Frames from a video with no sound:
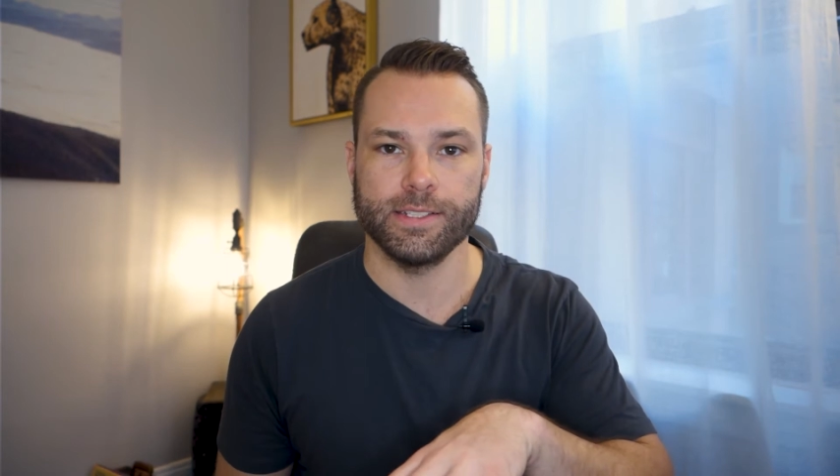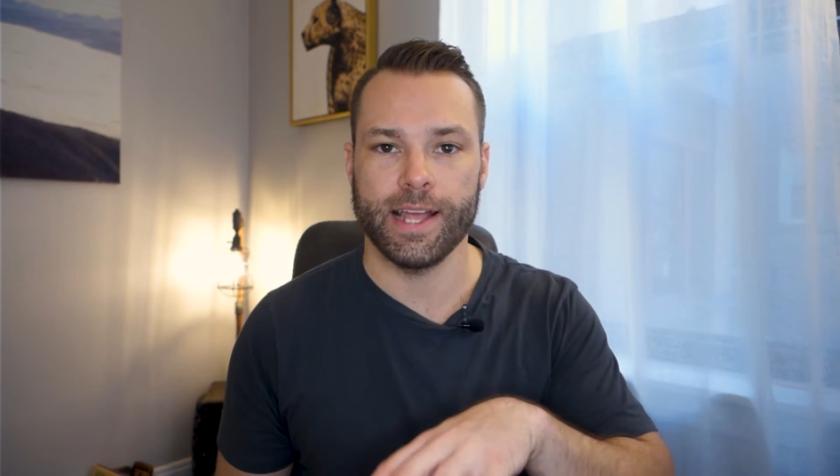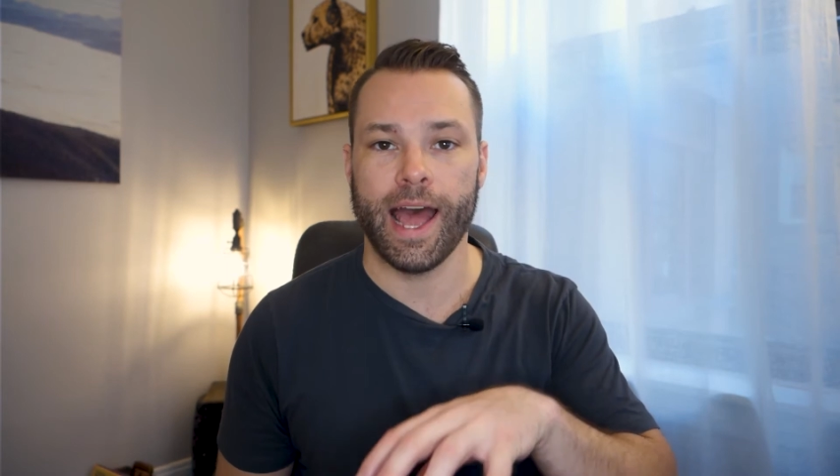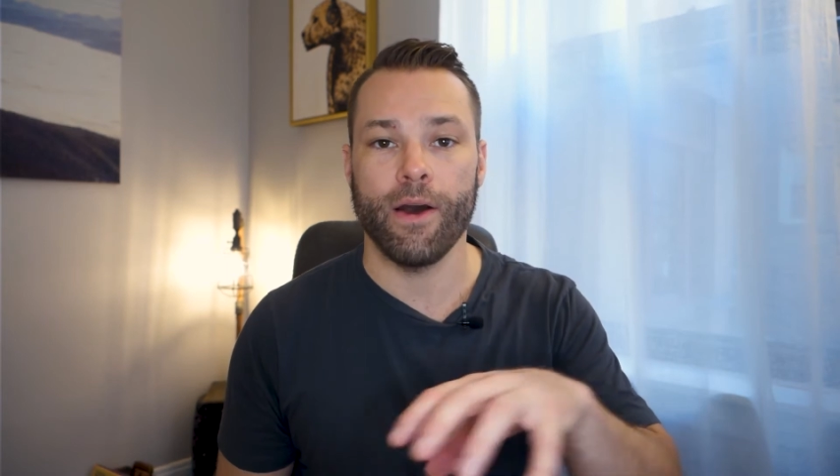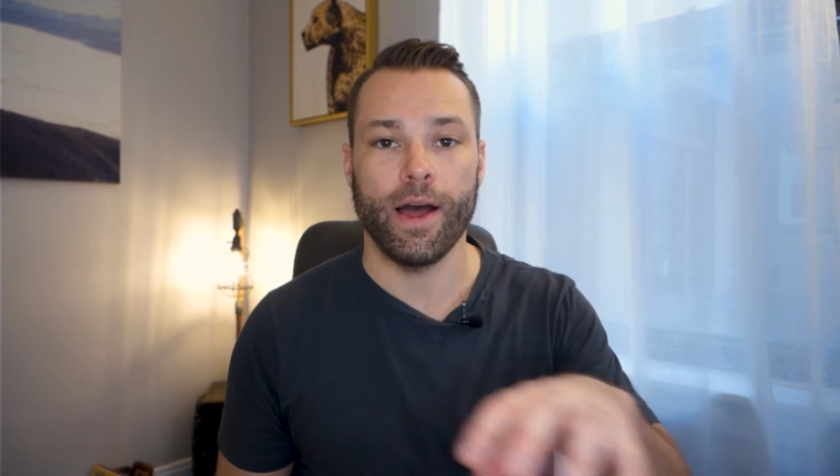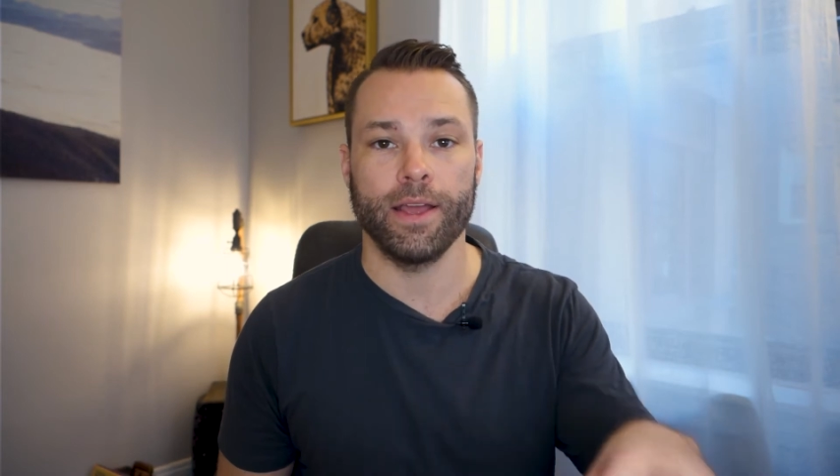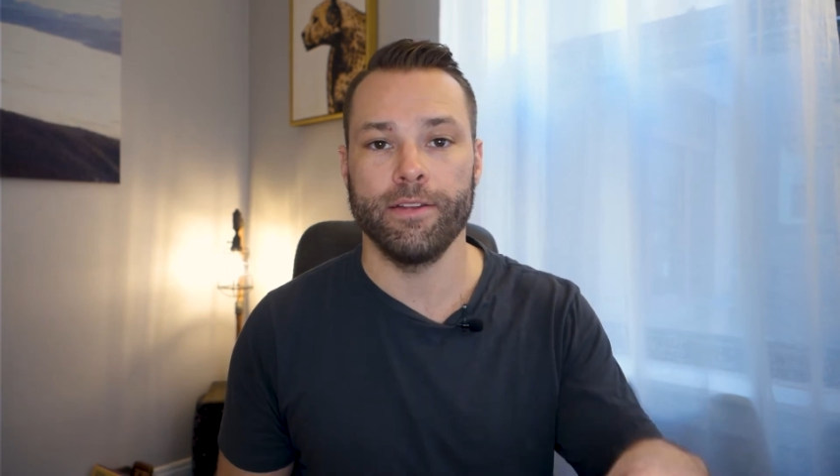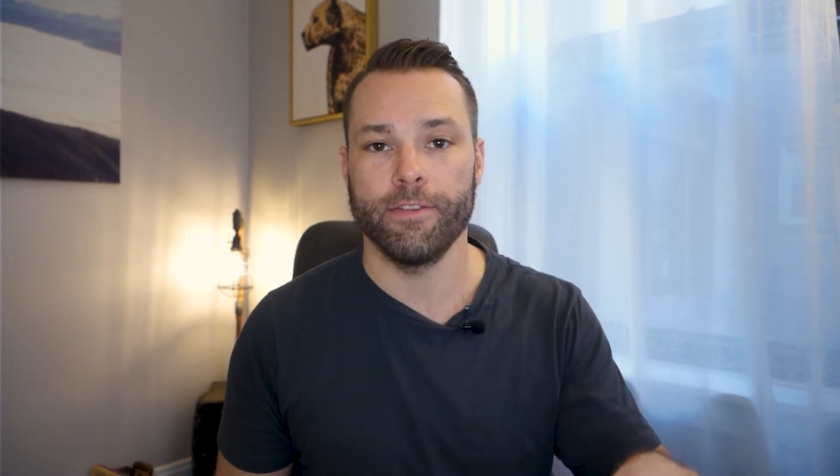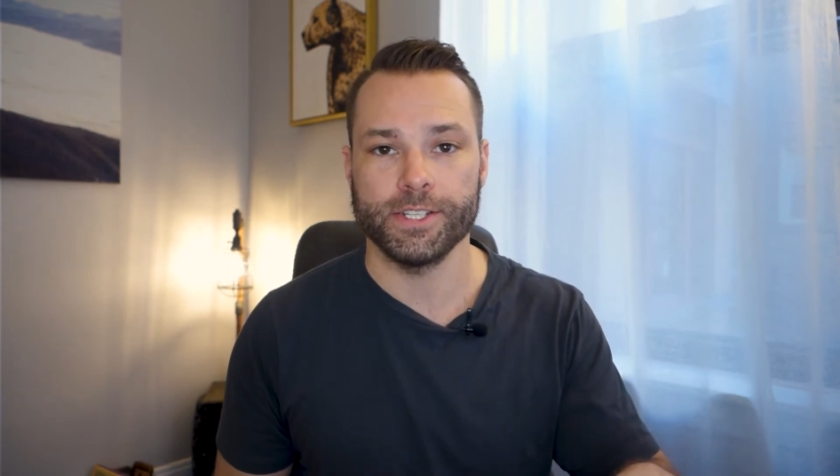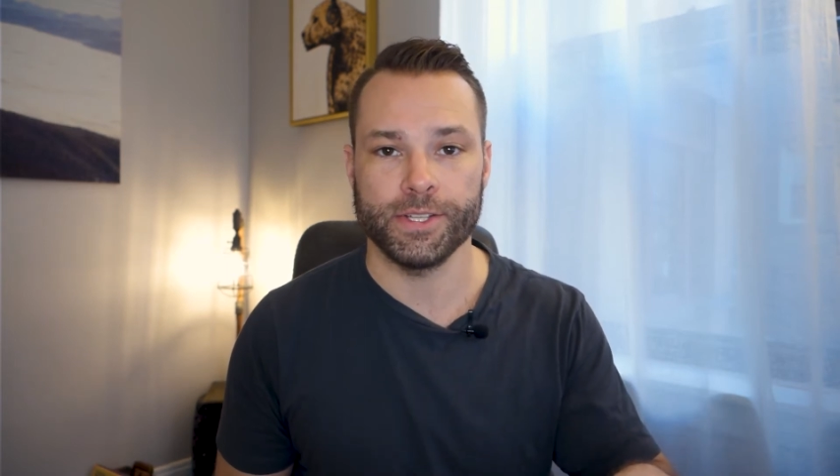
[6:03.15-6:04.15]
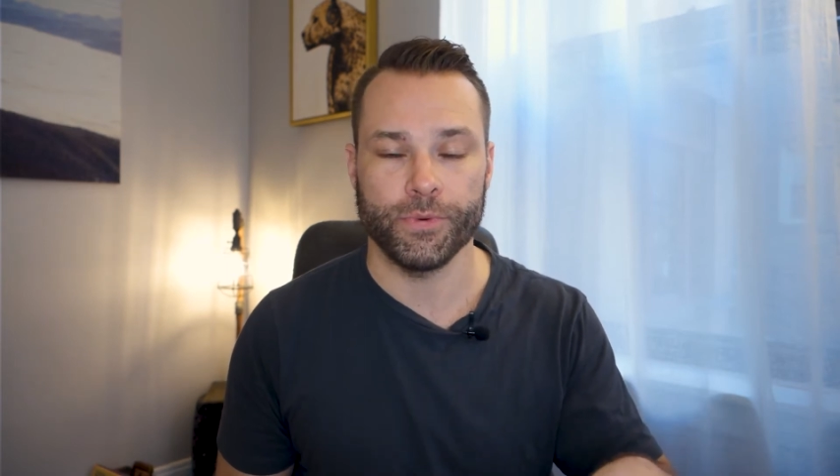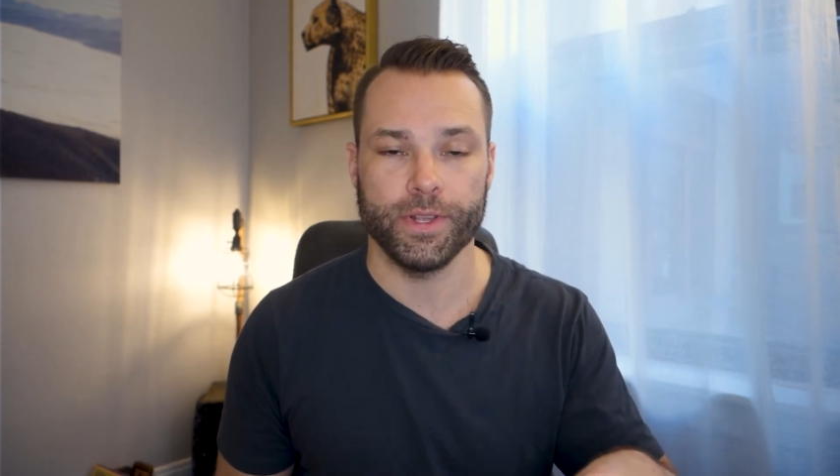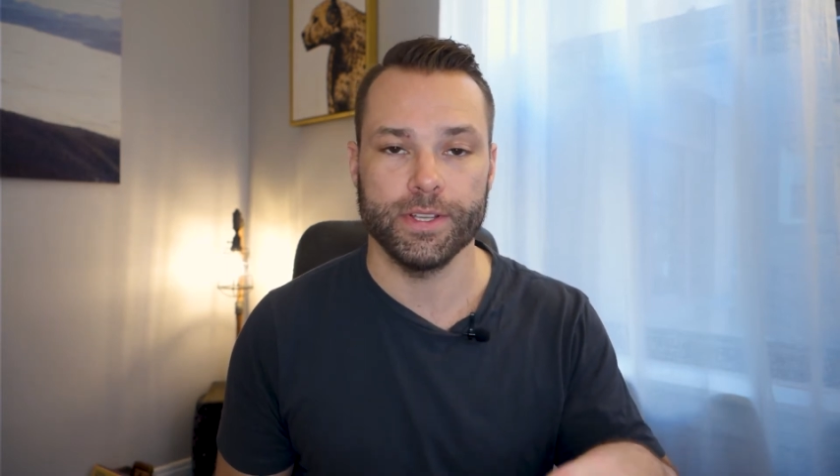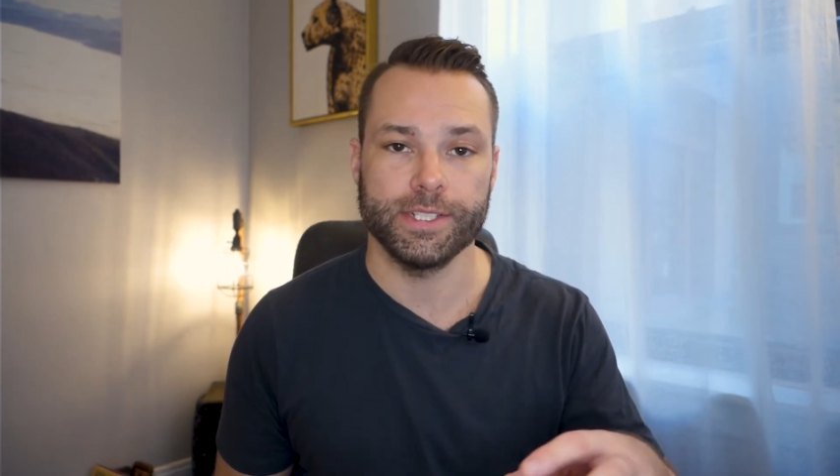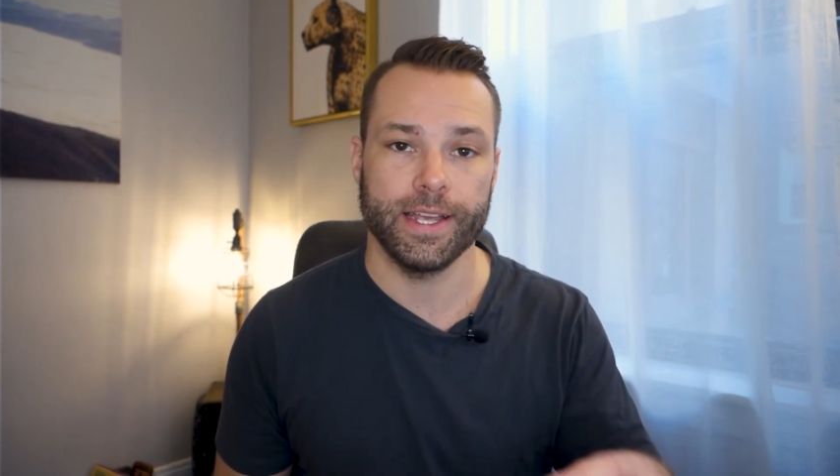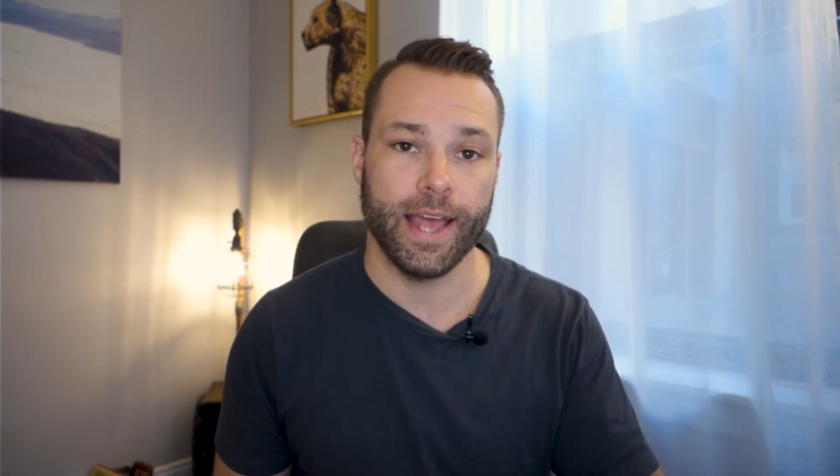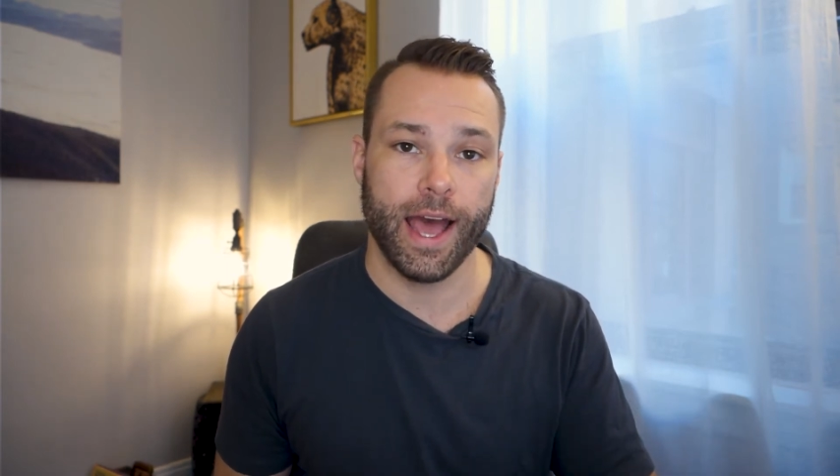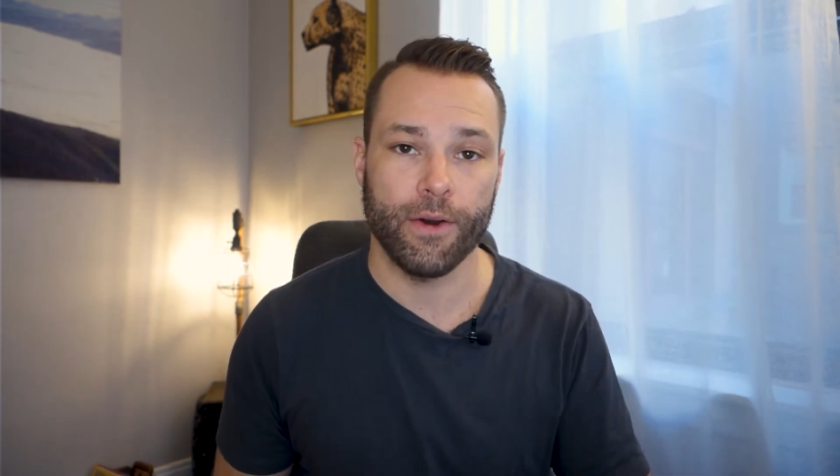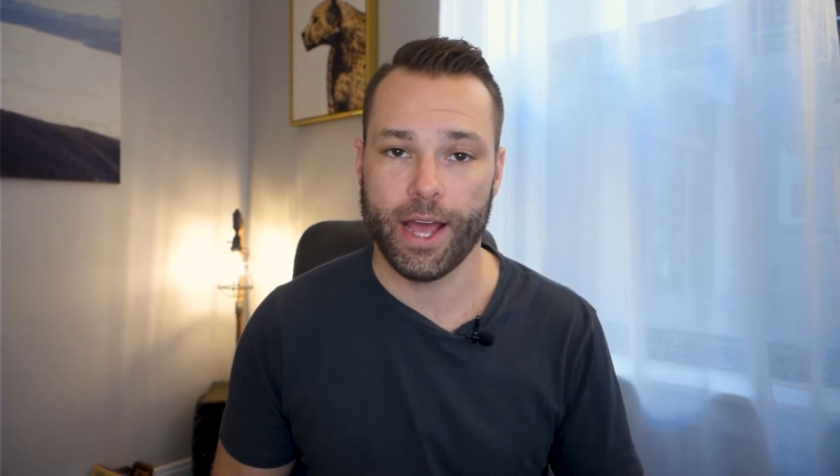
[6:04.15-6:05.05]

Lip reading: to how I invest in real estate now